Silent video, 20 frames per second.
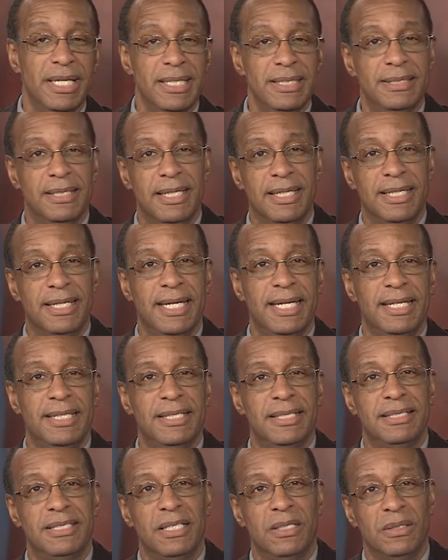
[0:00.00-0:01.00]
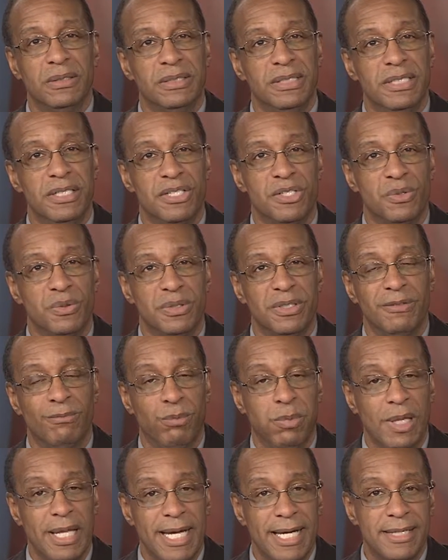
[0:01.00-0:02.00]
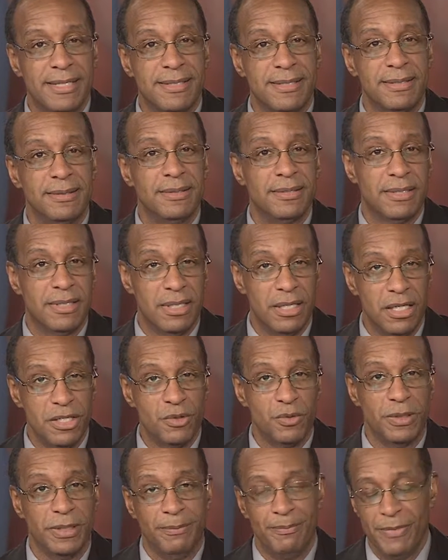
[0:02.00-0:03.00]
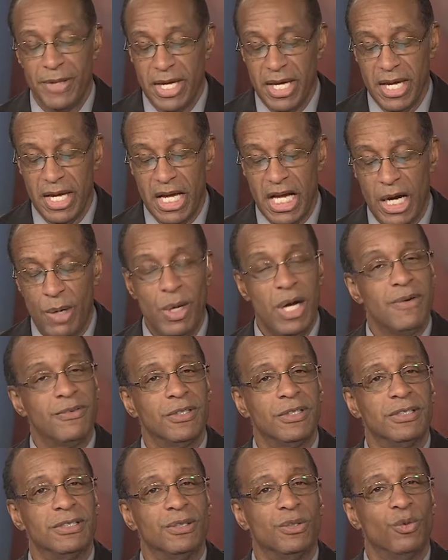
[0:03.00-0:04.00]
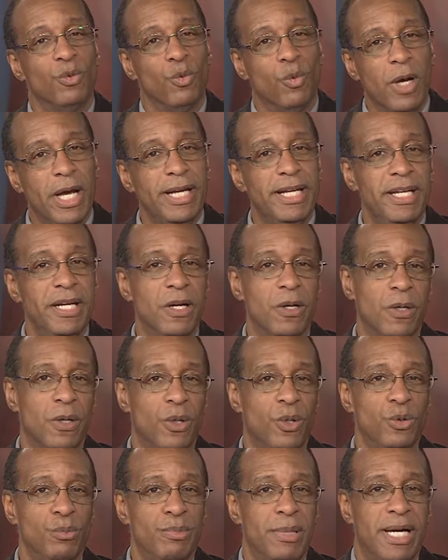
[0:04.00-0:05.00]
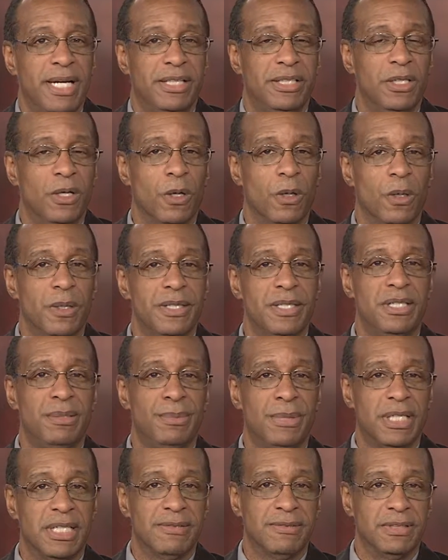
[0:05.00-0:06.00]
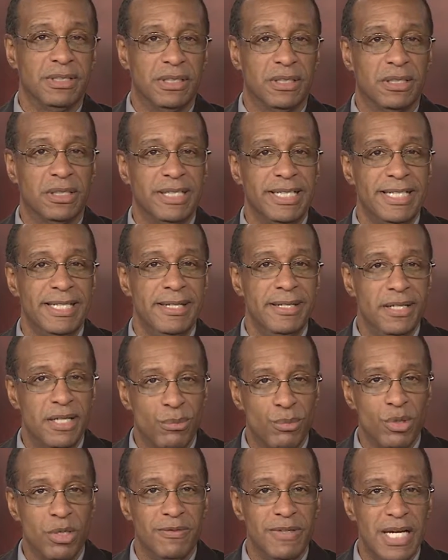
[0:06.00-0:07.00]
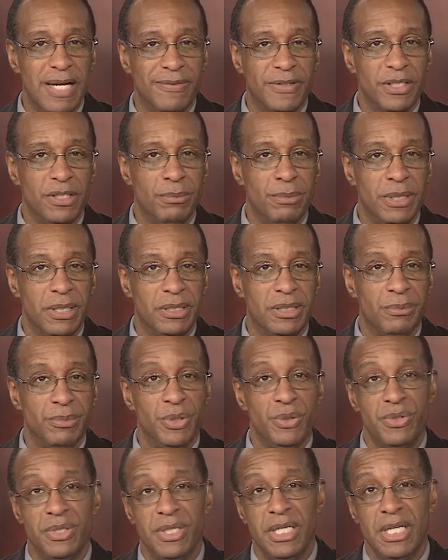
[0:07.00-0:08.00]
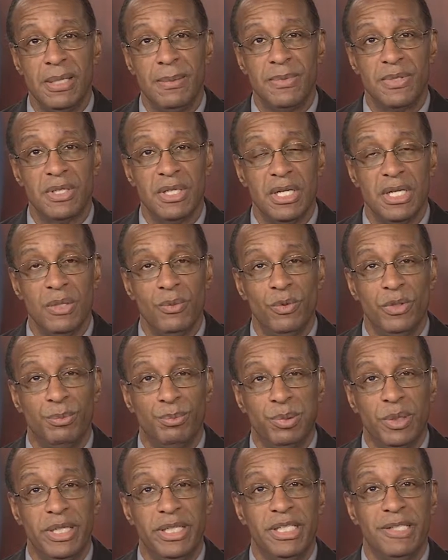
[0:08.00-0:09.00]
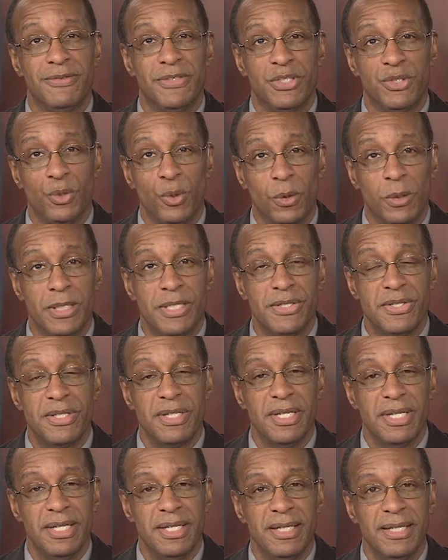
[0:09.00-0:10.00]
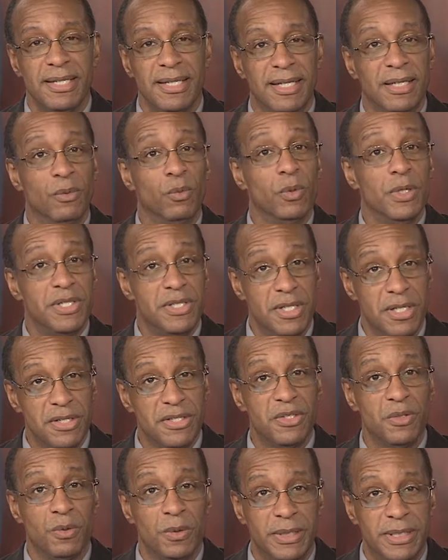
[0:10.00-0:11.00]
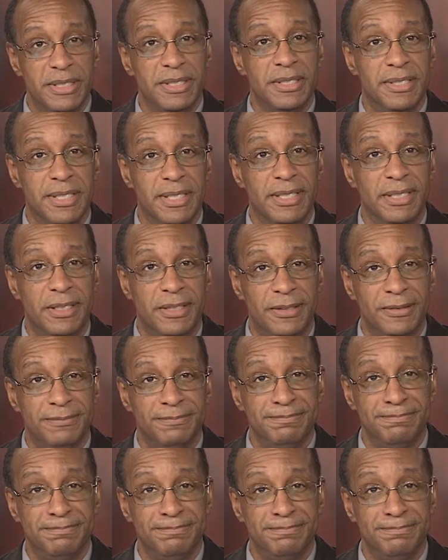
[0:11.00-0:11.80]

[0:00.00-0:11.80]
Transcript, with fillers: dedicated to telling the history of blacks in this country. However, right here in our own backyard on Delmarva are a number of African American museums with plenty of stories and rich history to tell